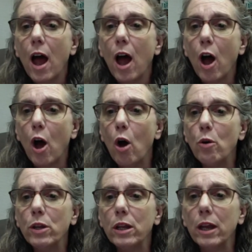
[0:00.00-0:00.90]

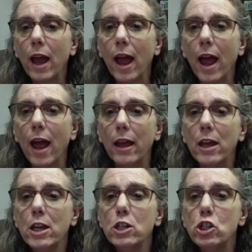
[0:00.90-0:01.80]
Okay.
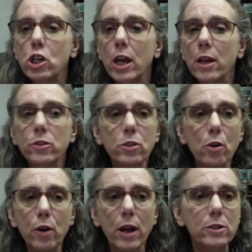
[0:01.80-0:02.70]
Jill,
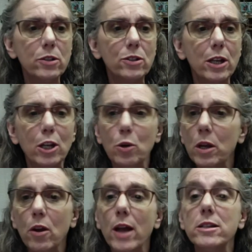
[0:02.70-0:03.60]
so great to see you
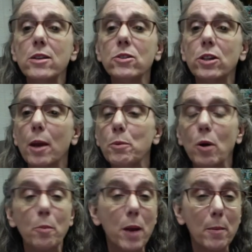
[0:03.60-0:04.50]
here. I didn't skip you.
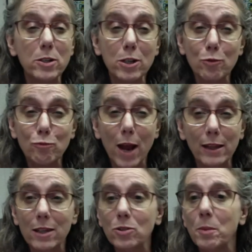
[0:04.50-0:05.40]
I'm coming to you
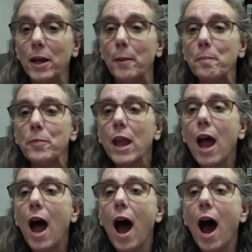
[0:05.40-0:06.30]
right this minute.
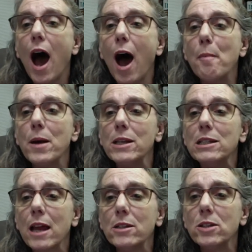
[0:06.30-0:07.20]
My
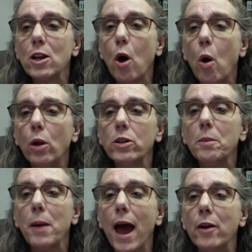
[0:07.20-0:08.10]
son is in a
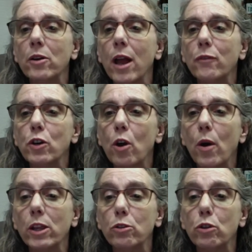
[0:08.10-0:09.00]
holding pattern after
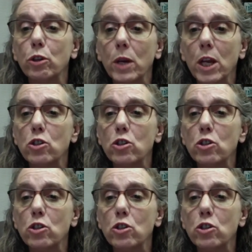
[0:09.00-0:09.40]
going through 3